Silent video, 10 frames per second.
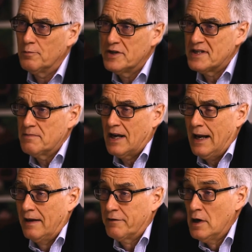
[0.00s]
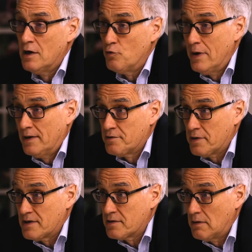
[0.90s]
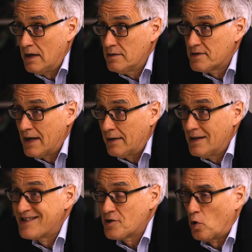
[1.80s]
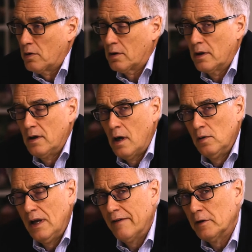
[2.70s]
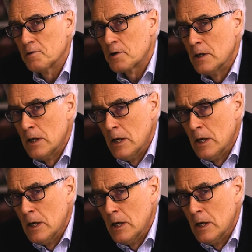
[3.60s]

and we seem to have real interest rates at historically low levels.